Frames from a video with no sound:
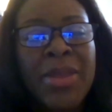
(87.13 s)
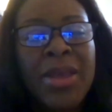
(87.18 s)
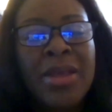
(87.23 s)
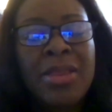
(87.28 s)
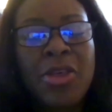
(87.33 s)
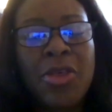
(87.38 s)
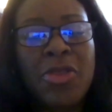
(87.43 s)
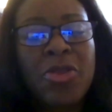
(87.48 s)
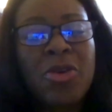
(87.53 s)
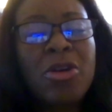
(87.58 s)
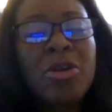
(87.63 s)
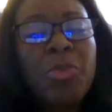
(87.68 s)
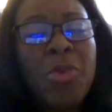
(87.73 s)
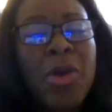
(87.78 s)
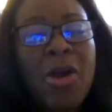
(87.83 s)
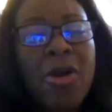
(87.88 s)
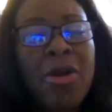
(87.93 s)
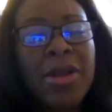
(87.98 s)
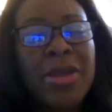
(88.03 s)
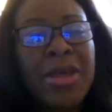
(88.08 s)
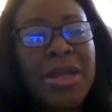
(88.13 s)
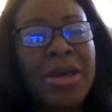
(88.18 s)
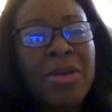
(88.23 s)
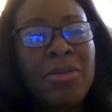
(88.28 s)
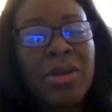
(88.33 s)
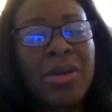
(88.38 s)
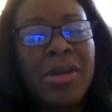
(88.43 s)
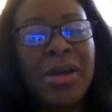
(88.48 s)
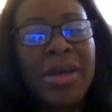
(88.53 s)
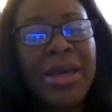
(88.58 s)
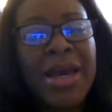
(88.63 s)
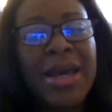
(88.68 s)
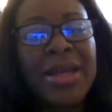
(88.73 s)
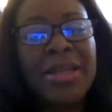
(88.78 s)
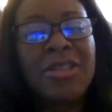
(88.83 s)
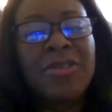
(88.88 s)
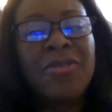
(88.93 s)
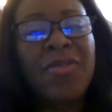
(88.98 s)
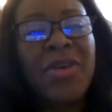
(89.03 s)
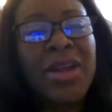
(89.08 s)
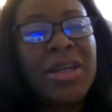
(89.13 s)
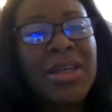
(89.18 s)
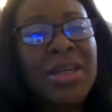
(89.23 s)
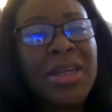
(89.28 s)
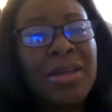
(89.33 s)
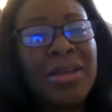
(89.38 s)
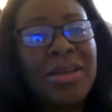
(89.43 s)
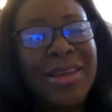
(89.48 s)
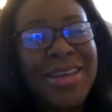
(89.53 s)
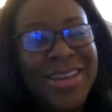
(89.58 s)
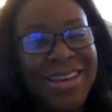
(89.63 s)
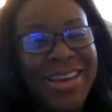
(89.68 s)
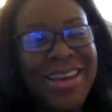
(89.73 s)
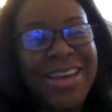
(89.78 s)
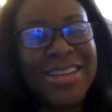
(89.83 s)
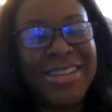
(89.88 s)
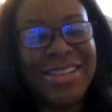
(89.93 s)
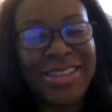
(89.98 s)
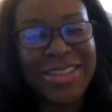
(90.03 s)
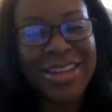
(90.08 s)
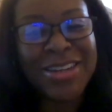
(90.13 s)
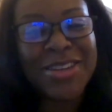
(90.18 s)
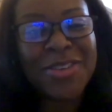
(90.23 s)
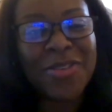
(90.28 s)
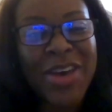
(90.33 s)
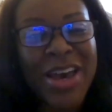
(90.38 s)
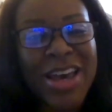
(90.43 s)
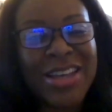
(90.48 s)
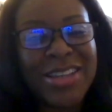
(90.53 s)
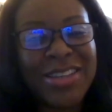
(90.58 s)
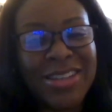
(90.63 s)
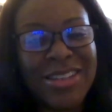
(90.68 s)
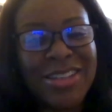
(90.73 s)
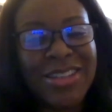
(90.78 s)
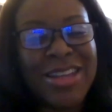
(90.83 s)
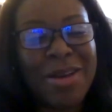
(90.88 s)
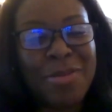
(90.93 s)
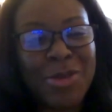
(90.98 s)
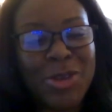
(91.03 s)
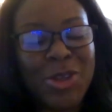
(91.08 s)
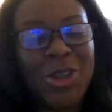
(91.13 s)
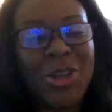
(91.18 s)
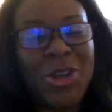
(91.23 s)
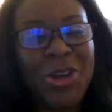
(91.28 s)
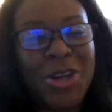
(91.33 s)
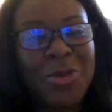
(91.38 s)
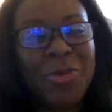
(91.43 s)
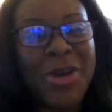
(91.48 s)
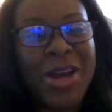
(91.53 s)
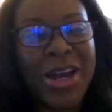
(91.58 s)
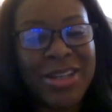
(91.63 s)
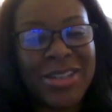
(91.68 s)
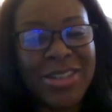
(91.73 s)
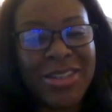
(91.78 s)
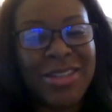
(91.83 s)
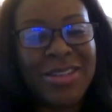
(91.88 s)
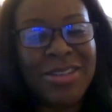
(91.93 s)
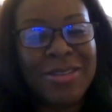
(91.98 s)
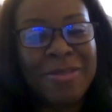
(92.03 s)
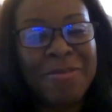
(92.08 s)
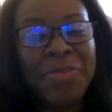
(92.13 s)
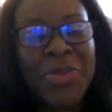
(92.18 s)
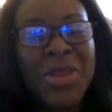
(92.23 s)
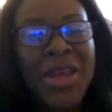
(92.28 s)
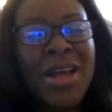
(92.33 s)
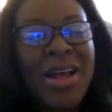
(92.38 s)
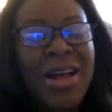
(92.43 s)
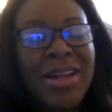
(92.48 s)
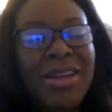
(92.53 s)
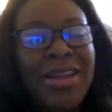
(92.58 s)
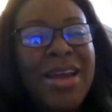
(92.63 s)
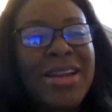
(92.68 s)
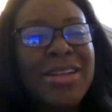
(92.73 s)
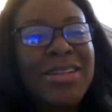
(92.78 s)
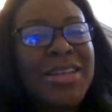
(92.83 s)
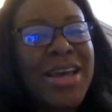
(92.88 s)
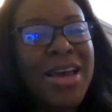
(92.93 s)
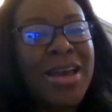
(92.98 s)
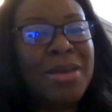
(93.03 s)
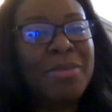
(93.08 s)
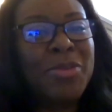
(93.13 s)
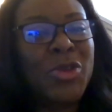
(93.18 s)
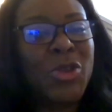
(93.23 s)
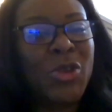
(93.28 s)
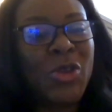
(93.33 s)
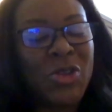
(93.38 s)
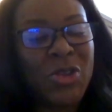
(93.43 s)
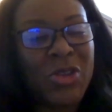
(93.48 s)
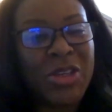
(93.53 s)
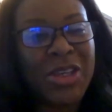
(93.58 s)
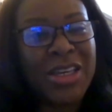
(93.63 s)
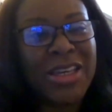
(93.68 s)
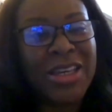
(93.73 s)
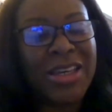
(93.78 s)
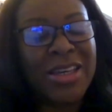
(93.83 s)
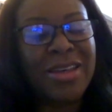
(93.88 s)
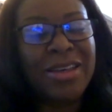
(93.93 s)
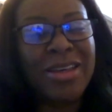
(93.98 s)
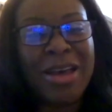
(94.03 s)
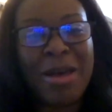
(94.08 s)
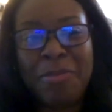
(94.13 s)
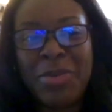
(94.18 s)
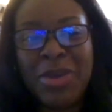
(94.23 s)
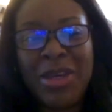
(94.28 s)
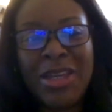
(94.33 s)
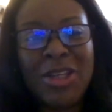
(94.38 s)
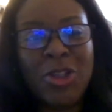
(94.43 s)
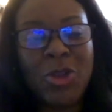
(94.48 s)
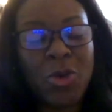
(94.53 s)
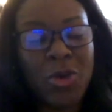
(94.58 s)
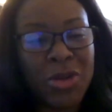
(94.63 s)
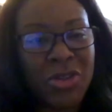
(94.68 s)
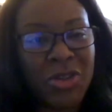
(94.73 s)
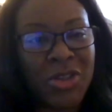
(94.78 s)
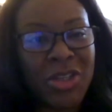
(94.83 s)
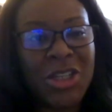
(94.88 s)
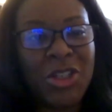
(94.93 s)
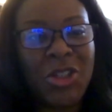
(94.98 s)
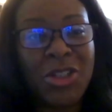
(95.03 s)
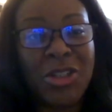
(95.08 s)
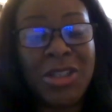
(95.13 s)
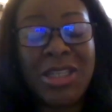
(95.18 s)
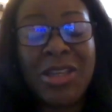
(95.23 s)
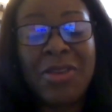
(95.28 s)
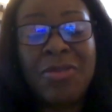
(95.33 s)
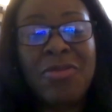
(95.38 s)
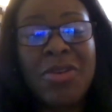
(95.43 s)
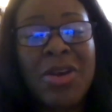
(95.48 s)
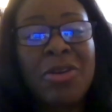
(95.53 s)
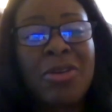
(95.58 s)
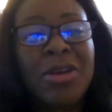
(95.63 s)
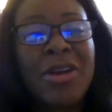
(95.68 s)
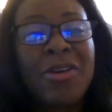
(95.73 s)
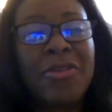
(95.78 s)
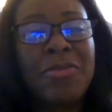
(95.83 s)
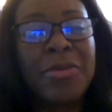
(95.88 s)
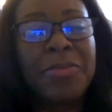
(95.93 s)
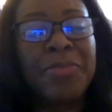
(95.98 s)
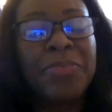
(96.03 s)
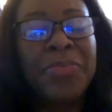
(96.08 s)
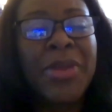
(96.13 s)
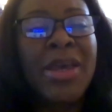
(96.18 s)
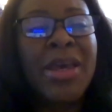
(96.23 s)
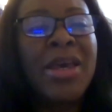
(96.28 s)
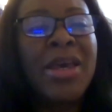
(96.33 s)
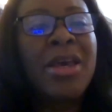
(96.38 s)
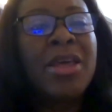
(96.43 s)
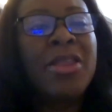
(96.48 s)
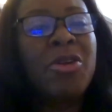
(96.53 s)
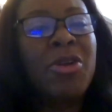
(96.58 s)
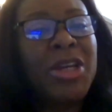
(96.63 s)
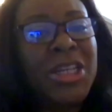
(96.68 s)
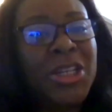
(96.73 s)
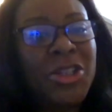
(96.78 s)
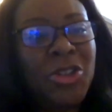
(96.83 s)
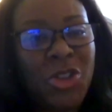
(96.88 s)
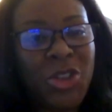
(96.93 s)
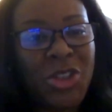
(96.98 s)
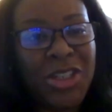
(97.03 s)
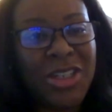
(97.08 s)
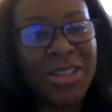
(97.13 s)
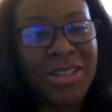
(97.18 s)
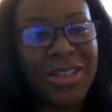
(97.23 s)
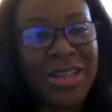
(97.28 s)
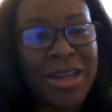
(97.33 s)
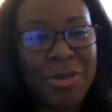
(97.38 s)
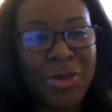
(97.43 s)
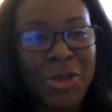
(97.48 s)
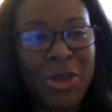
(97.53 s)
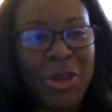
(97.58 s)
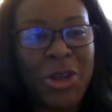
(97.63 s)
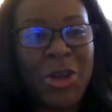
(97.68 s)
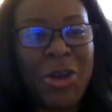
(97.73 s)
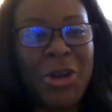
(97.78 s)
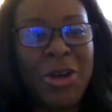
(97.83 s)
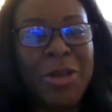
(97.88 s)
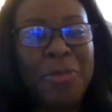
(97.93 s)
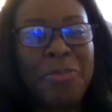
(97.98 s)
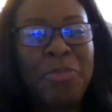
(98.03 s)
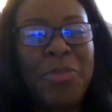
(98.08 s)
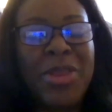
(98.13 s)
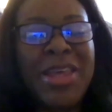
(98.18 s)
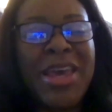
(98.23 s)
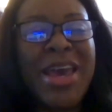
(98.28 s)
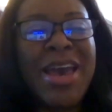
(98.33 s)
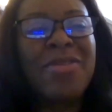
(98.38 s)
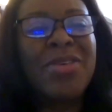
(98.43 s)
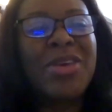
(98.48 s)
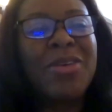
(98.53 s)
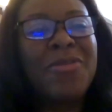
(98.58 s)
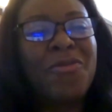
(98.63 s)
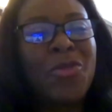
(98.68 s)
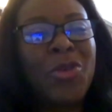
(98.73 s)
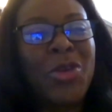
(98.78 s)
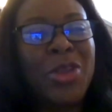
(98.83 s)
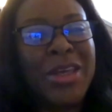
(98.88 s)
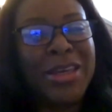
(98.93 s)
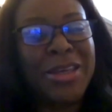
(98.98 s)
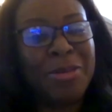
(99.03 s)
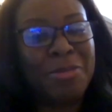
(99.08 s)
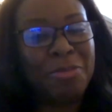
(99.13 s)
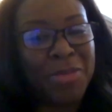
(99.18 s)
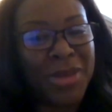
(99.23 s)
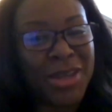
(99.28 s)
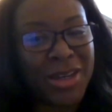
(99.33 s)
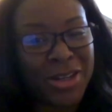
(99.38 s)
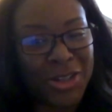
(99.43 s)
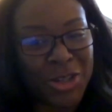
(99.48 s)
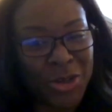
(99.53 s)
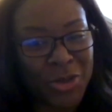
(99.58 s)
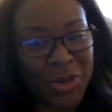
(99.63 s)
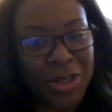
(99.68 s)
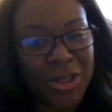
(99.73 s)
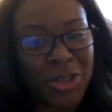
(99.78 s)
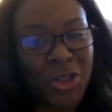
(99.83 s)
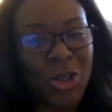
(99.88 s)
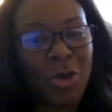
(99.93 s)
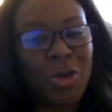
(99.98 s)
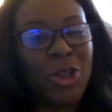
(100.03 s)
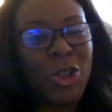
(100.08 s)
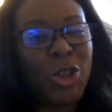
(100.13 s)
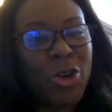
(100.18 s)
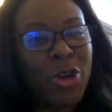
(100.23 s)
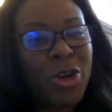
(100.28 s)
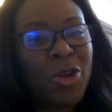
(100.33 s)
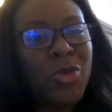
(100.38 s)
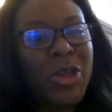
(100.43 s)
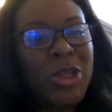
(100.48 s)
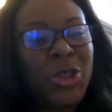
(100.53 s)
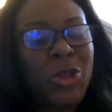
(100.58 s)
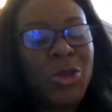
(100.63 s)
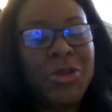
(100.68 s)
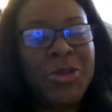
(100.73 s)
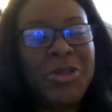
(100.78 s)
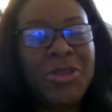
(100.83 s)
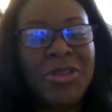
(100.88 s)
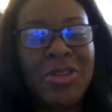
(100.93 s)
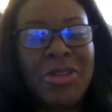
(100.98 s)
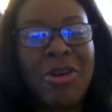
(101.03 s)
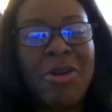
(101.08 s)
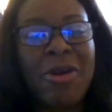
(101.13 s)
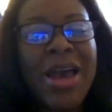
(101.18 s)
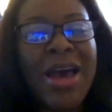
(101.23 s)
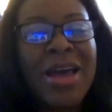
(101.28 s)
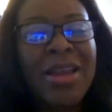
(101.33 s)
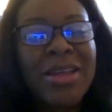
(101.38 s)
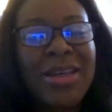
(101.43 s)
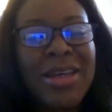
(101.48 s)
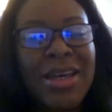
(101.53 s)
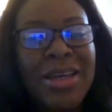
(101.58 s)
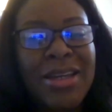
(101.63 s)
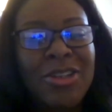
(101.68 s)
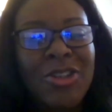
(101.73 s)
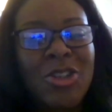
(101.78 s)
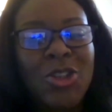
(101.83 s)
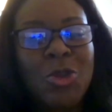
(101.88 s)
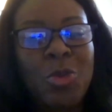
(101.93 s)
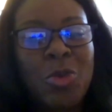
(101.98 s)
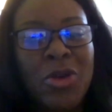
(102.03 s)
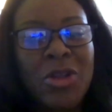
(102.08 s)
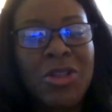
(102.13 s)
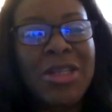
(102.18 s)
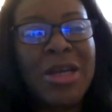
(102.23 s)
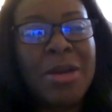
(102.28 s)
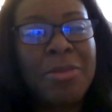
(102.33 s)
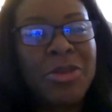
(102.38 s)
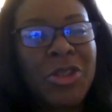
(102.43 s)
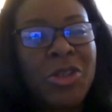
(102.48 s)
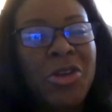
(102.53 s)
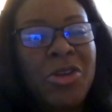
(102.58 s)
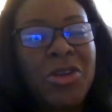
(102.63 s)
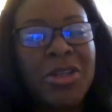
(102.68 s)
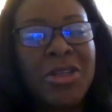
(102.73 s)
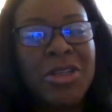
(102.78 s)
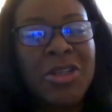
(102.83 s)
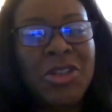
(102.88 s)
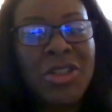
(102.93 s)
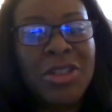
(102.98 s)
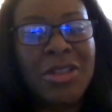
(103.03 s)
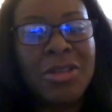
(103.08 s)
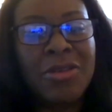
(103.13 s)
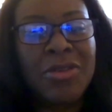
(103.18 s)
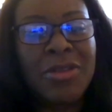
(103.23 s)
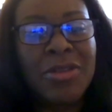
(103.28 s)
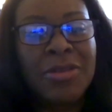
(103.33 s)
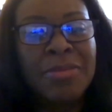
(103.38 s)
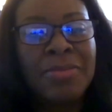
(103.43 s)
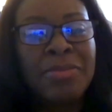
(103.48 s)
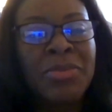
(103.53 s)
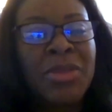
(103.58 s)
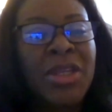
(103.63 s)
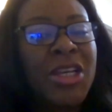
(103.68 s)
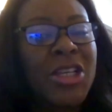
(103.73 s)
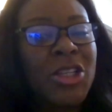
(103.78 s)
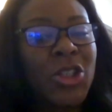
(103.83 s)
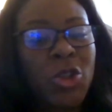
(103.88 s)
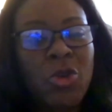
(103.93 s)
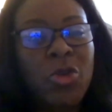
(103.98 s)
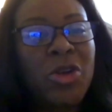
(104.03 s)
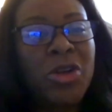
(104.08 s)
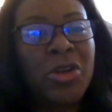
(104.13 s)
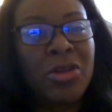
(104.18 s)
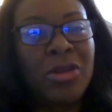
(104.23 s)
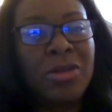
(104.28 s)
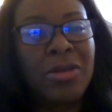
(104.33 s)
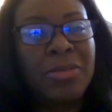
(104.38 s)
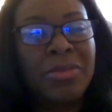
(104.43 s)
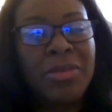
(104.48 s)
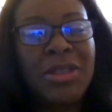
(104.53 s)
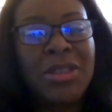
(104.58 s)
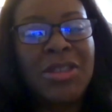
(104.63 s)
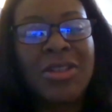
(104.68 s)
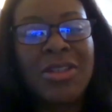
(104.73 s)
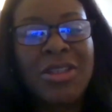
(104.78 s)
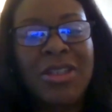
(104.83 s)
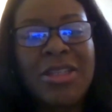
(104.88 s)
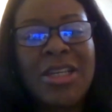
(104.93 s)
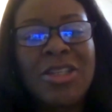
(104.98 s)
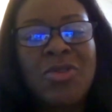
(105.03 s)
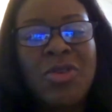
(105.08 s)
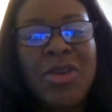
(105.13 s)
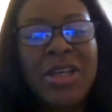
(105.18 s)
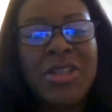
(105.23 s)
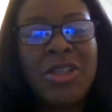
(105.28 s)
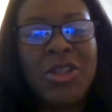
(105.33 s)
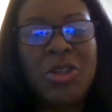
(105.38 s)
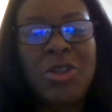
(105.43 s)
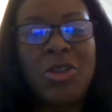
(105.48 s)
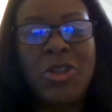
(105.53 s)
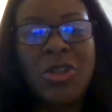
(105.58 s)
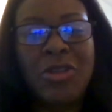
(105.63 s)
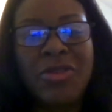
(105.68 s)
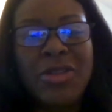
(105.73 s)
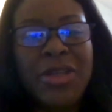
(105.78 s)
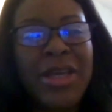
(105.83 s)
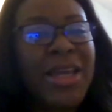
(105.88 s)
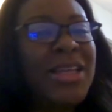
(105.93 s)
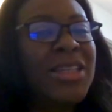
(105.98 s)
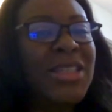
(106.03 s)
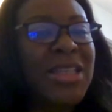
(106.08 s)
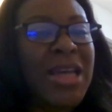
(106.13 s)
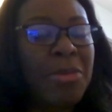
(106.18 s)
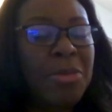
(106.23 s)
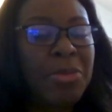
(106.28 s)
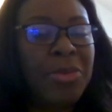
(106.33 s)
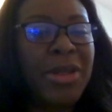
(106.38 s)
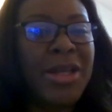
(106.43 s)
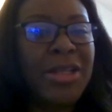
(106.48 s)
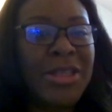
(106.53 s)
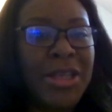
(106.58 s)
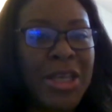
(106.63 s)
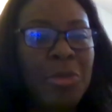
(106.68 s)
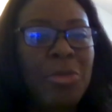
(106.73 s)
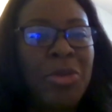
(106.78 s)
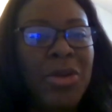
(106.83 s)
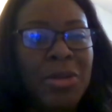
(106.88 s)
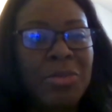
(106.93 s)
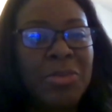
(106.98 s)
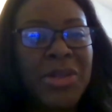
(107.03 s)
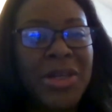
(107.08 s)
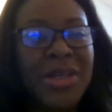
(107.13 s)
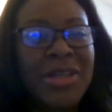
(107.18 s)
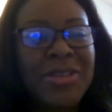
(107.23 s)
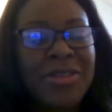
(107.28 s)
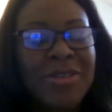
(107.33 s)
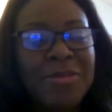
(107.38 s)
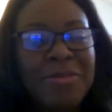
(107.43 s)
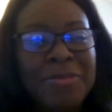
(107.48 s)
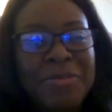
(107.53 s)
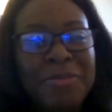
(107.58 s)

The third priority that I would look at is funding and incentivizing cybersecurity practices. A lot of times you see companies, organizations, even federal government, they're interested in cybersecurity, but they haven't fully committed to it. So ensuring resources are allocated to support cybersecurity initiatives is critical to successful execution of any cyber plans that you put in place.